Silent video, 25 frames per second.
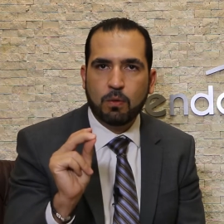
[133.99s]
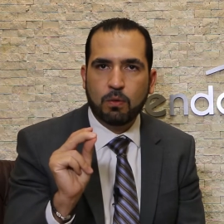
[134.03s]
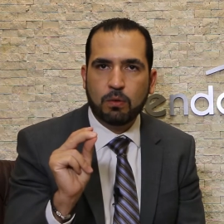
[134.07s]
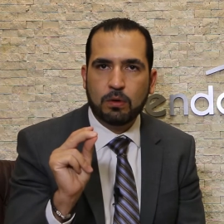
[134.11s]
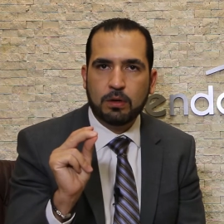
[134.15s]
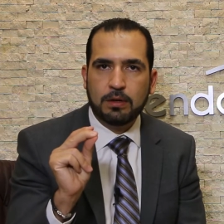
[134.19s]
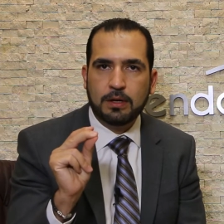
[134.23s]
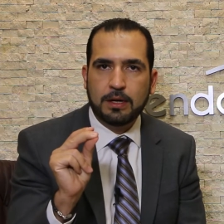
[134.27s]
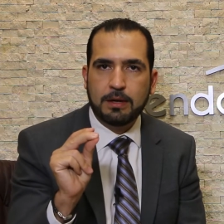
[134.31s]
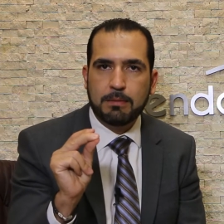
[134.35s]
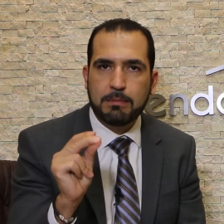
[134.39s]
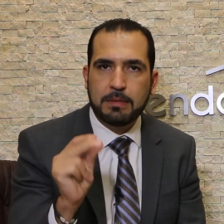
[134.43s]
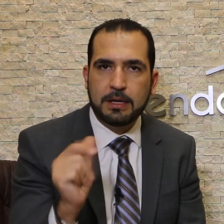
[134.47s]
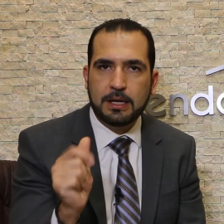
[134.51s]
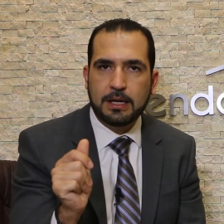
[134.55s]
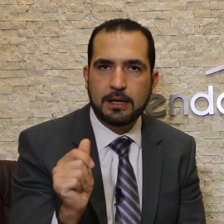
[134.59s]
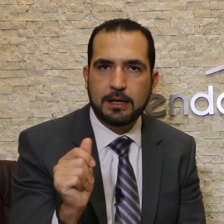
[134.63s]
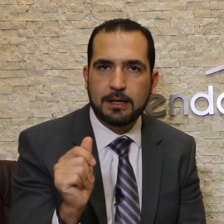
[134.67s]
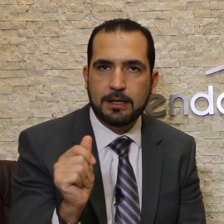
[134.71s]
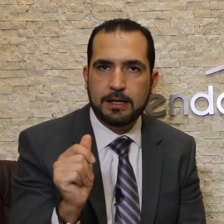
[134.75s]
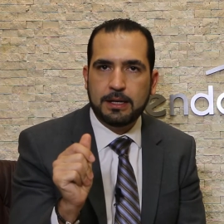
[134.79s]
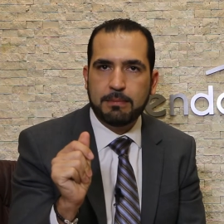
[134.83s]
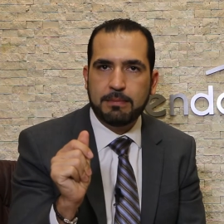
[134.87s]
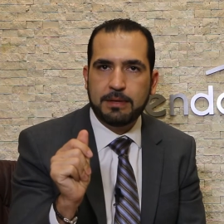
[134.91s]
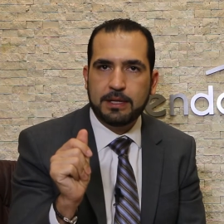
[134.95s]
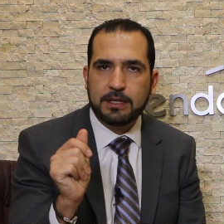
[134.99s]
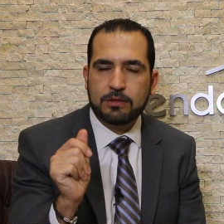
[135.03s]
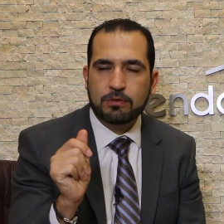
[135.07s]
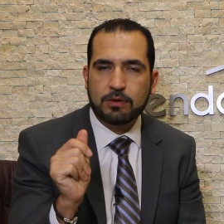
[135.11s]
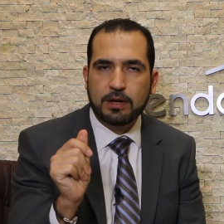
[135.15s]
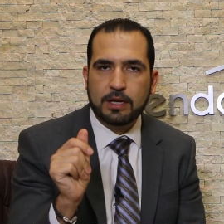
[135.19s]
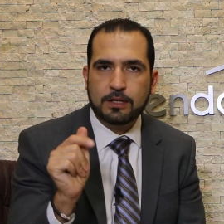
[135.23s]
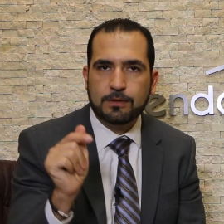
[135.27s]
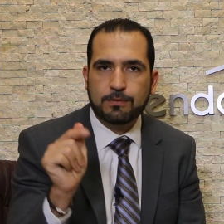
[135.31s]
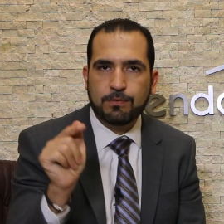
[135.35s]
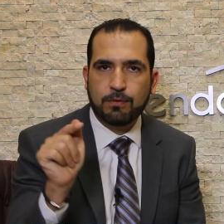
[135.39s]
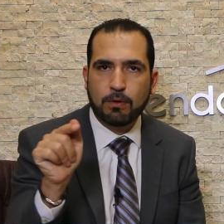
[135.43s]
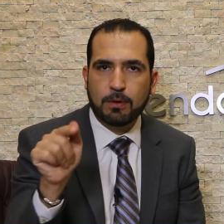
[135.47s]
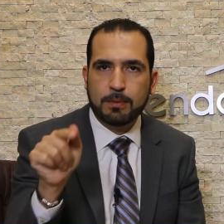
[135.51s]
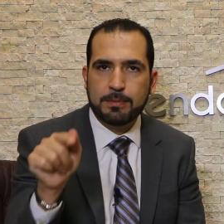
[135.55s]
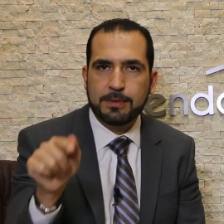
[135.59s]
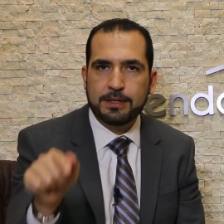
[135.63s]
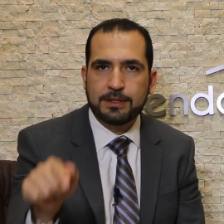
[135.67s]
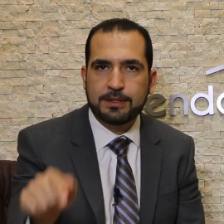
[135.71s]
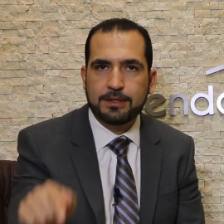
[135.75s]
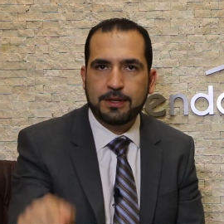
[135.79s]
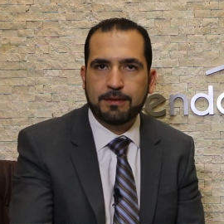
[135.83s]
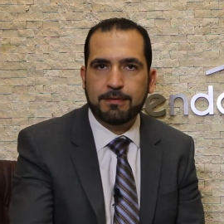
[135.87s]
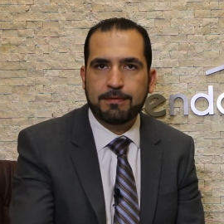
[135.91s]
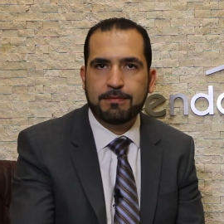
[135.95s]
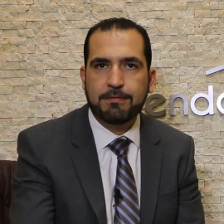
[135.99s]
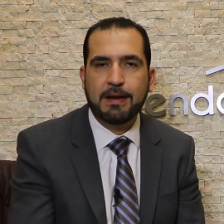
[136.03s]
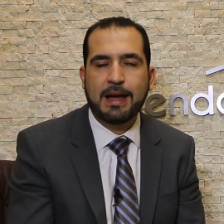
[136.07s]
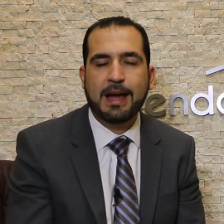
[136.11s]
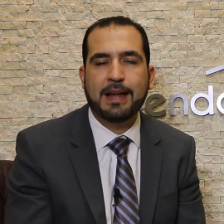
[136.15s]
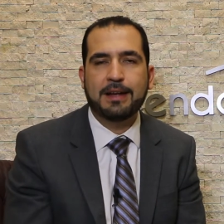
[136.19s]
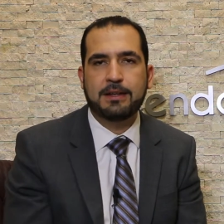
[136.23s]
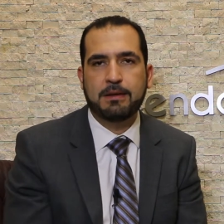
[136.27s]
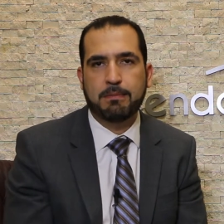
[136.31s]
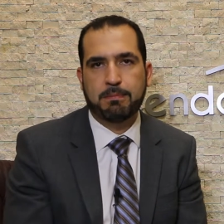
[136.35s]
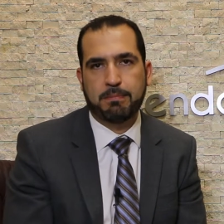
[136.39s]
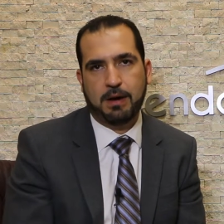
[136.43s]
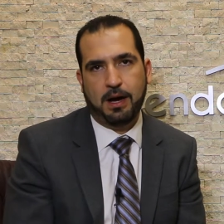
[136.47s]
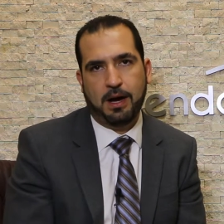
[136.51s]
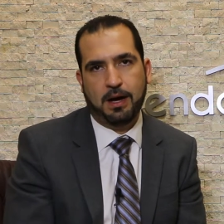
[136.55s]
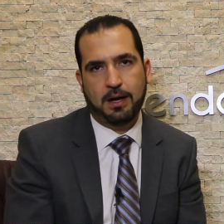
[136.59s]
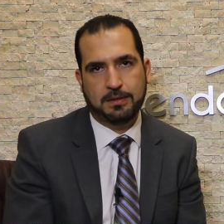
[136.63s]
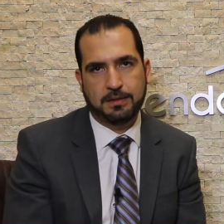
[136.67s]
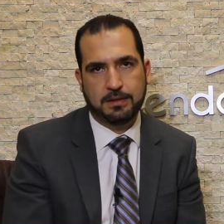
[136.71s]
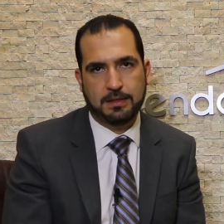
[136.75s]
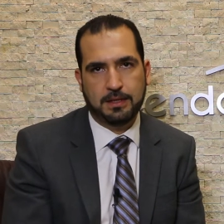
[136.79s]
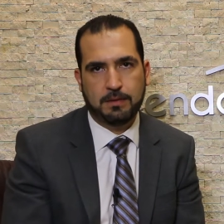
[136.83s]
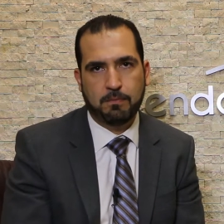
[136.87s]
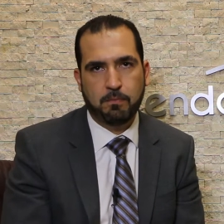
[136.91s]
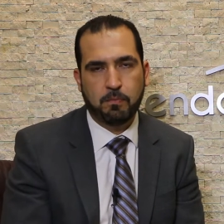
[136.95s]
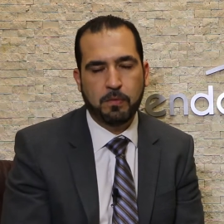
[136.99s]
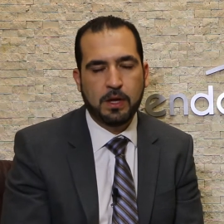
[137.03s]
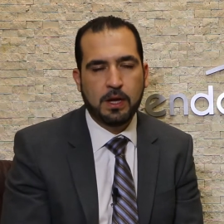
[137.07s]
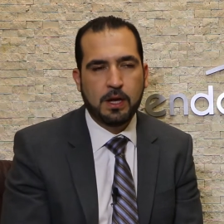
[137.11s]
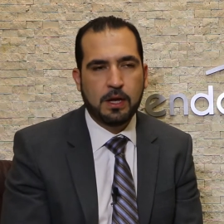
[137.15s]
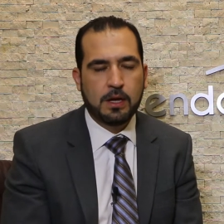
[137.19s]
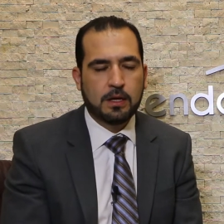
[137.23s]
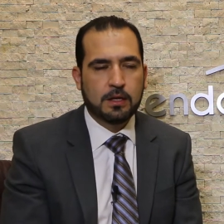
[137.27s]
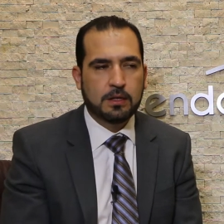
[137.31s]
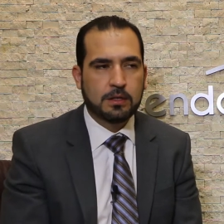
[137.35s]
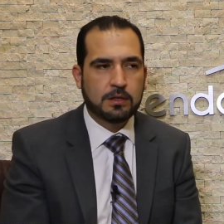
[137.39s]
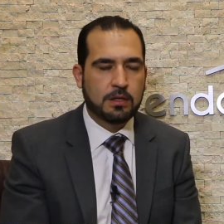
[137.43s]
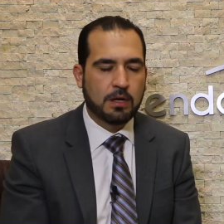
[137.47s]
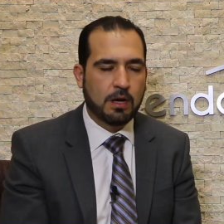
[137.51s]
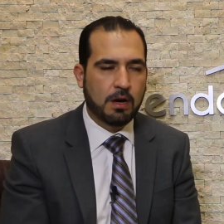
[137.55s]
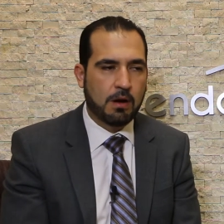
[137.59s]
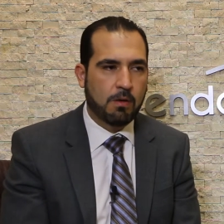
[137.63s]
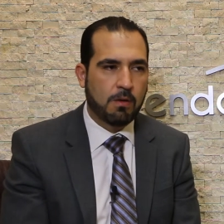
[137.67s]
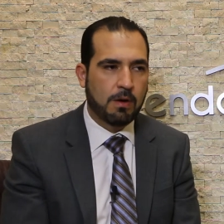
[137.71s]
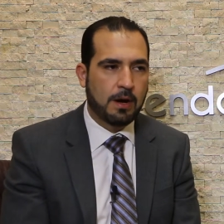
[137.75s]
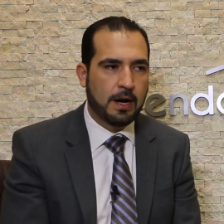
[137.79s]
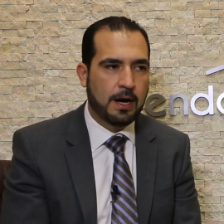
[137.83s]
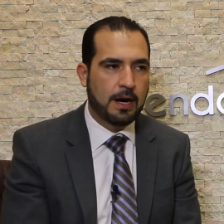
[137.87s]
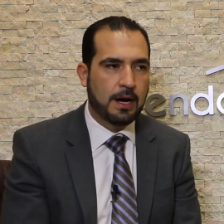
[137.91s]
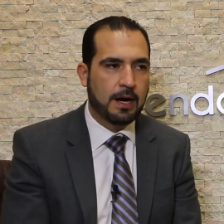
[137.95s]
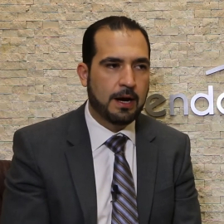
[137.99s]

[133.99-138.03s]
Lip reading: will immediately be transformed into a fat deposit. So